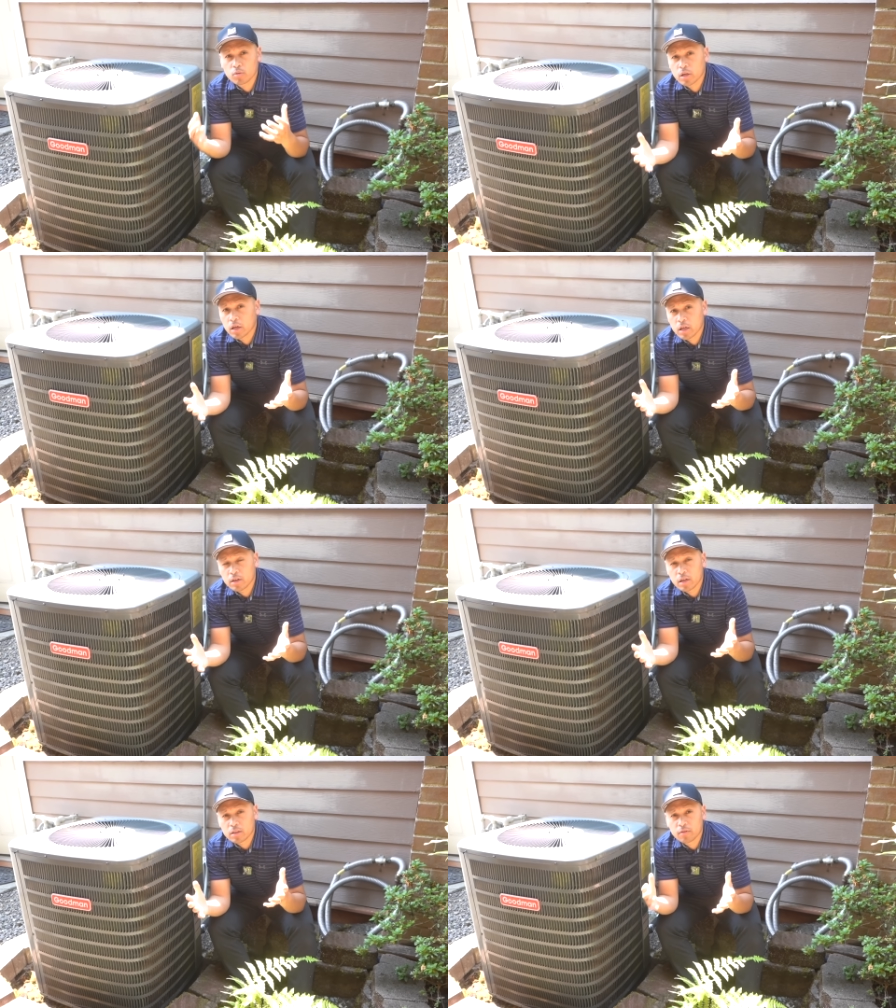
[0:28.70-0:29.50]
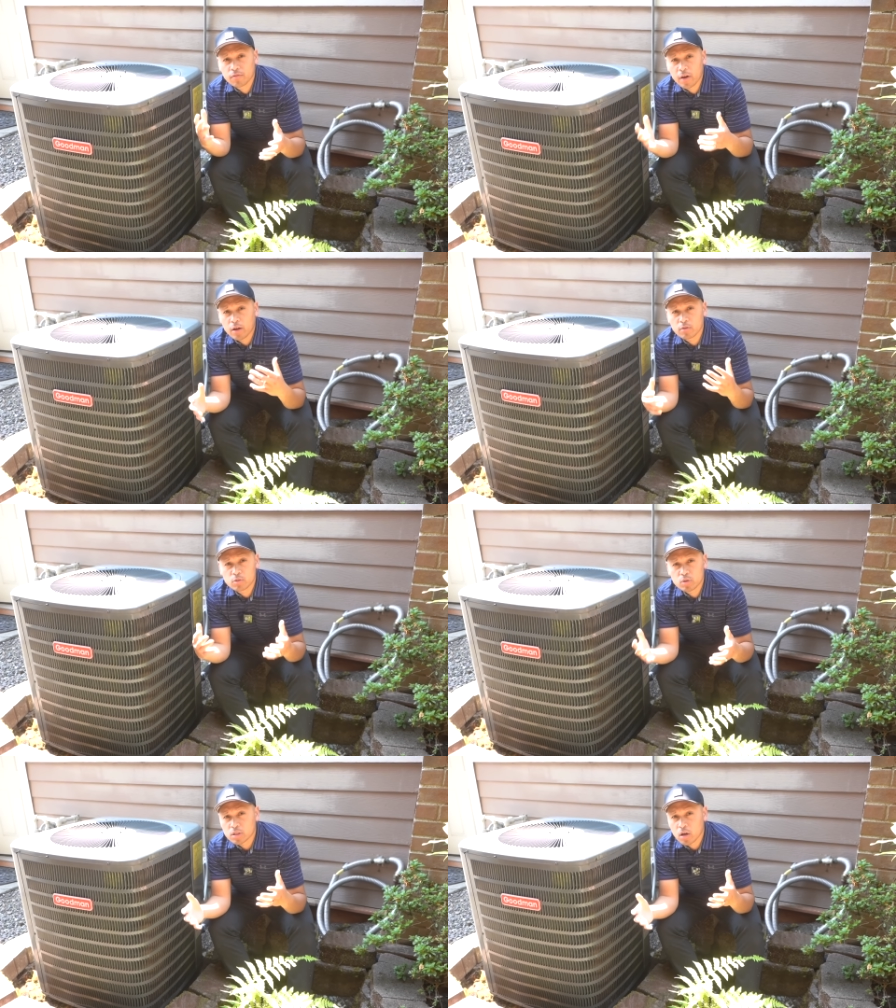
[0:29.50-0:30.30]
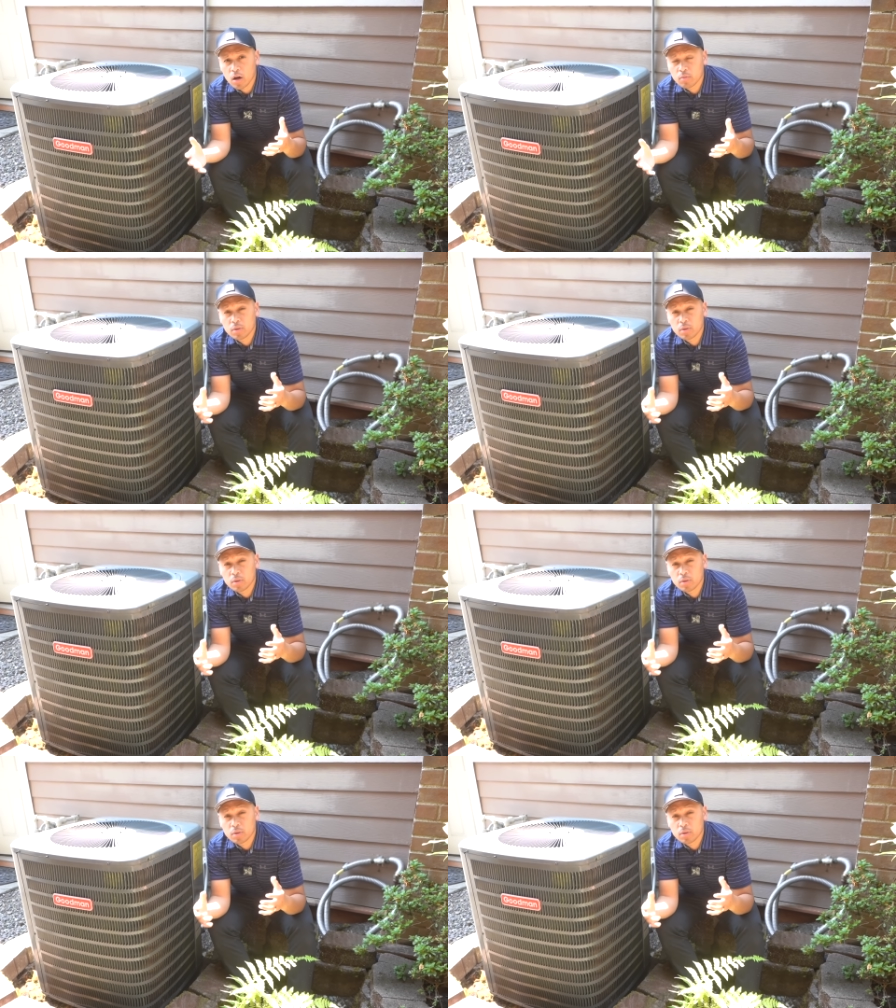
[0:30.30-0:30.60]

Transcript: they hear that the fan was on,